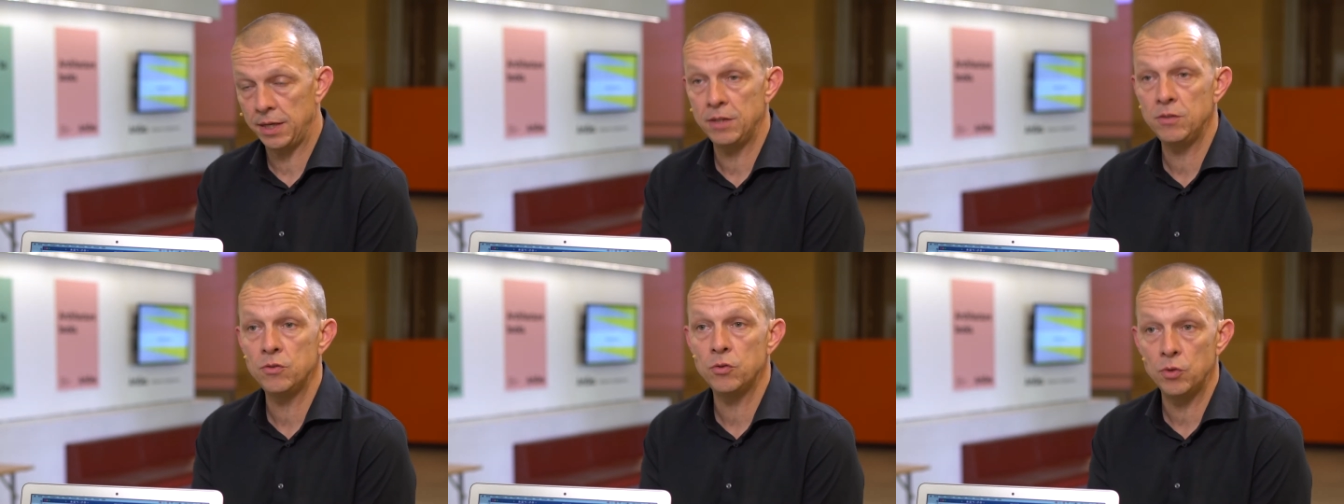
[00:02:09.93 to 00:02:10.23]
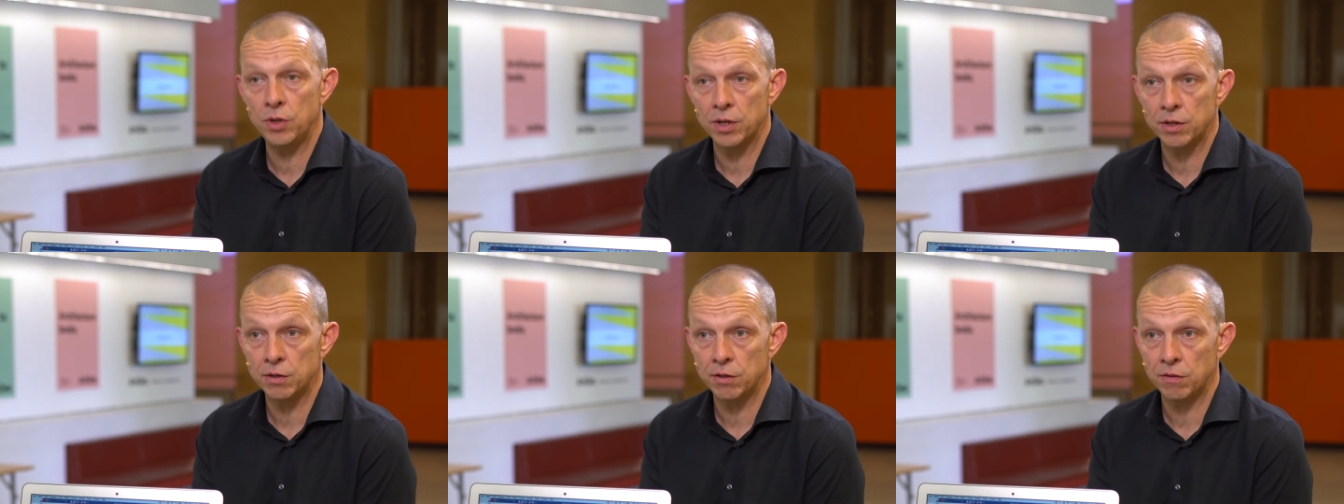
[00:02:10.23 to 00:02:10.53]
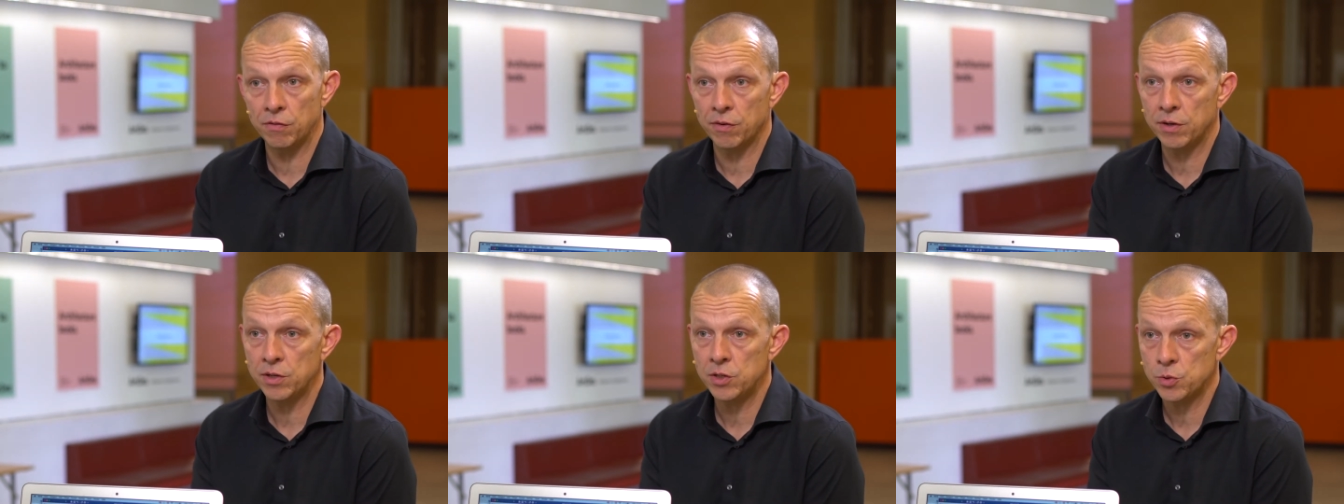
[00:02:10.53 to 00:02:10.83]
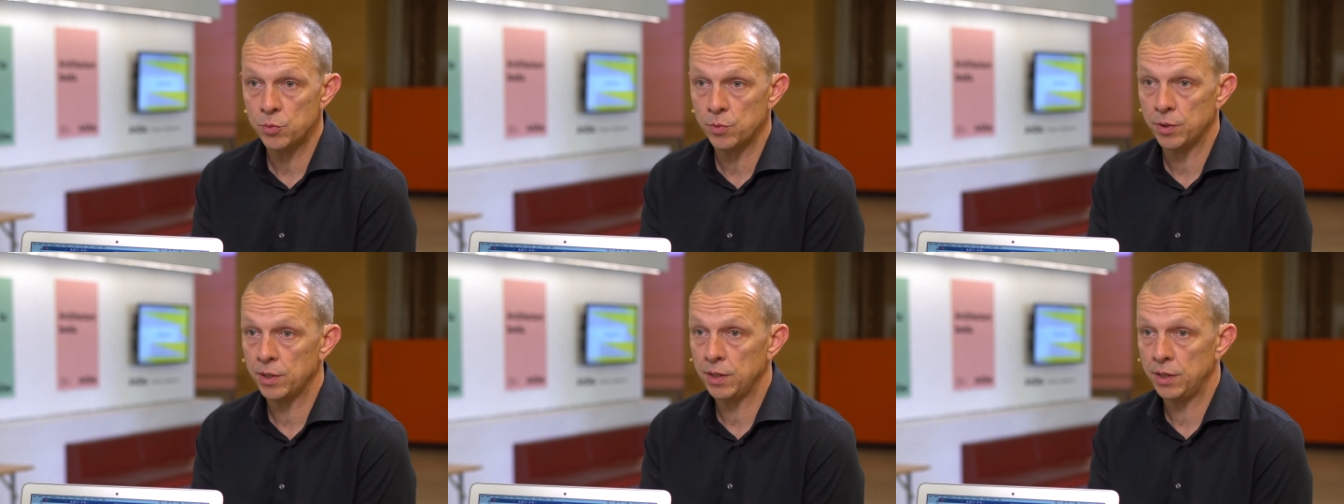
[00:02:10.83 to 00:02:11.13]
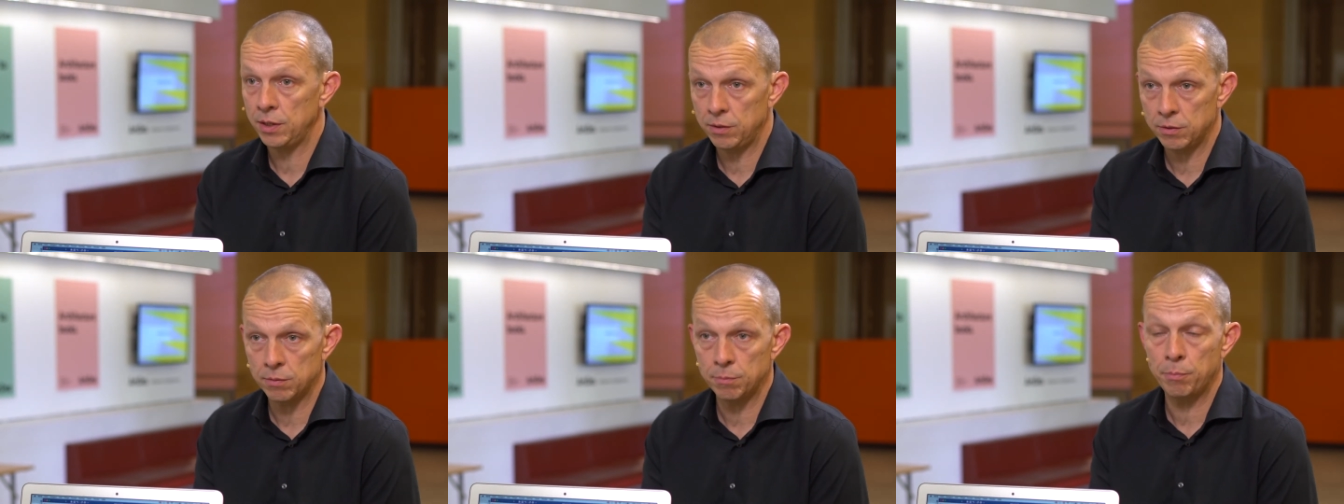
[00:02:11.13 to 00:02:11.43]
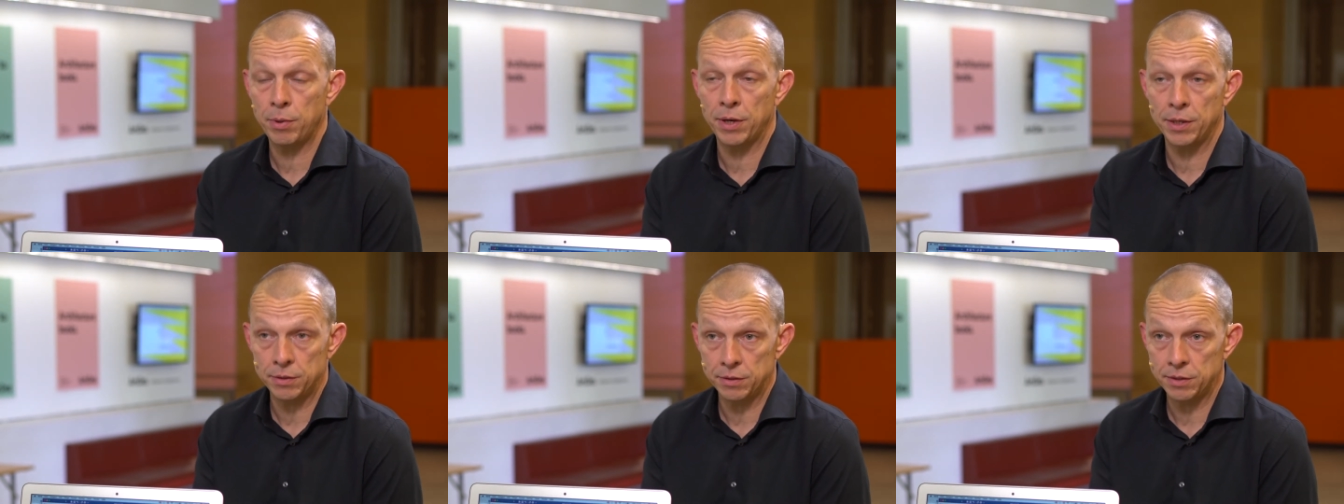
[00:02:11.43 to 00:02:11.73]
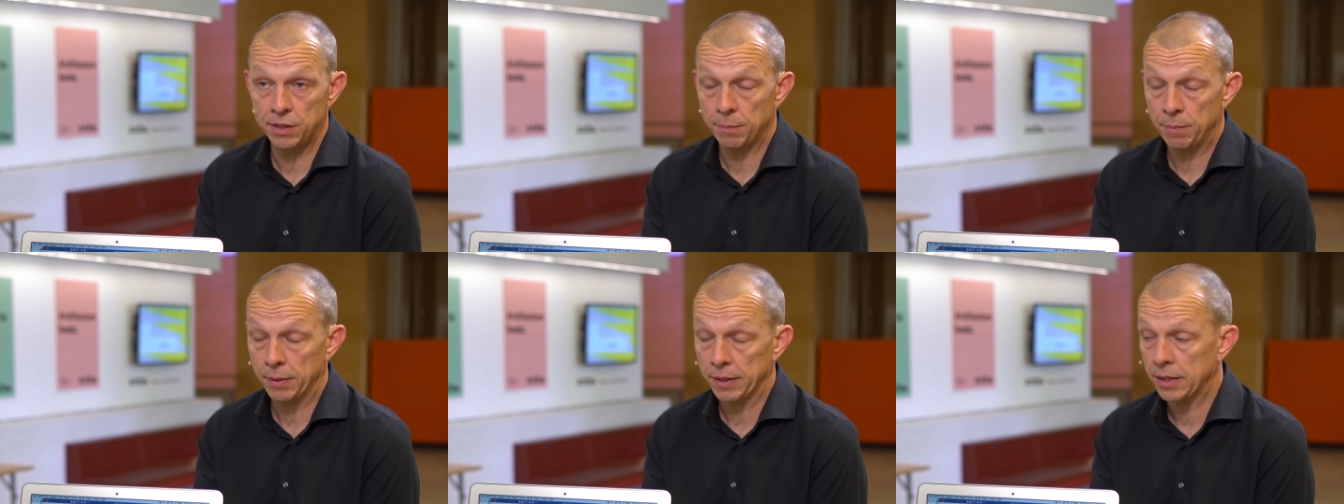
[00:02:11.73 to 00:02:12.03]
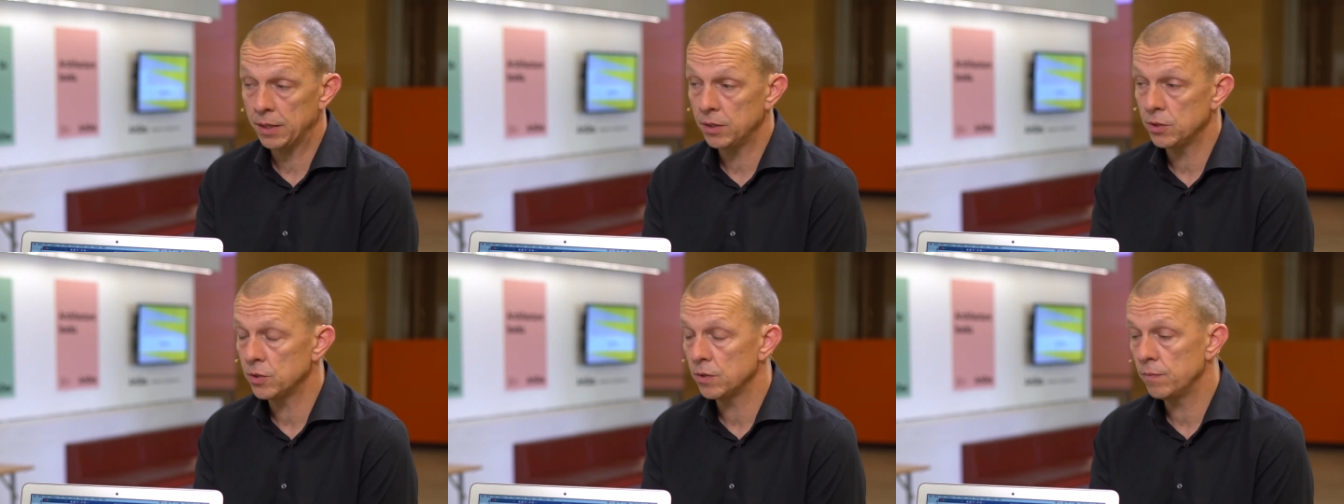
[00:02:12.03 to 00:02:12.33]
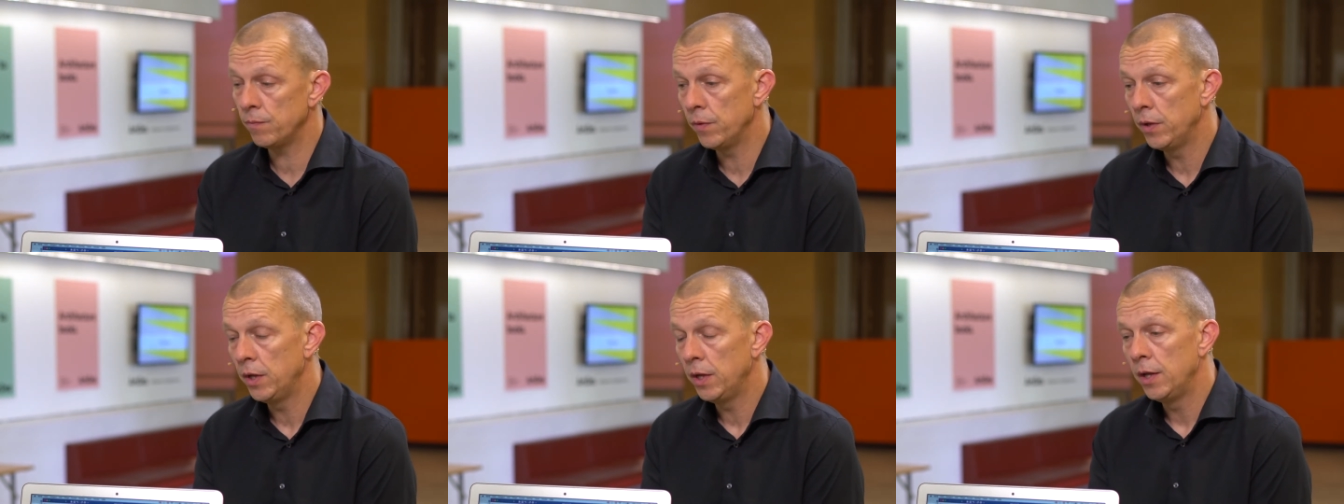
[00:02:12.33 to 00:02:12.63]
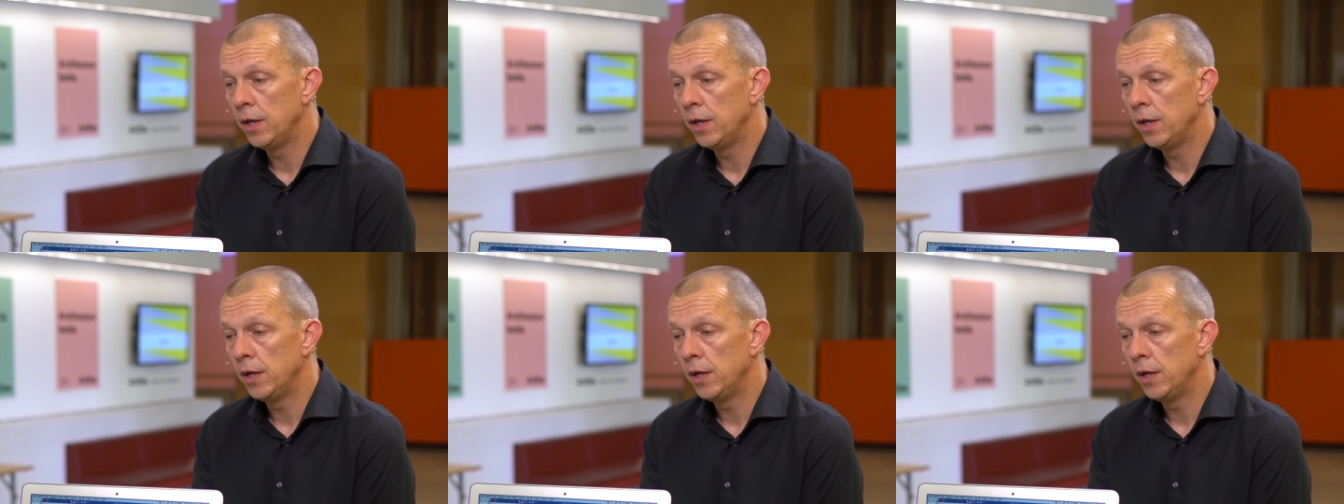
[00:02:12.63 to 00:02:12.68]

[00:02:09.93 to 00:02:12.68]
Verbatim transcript: into their device when they compile the application,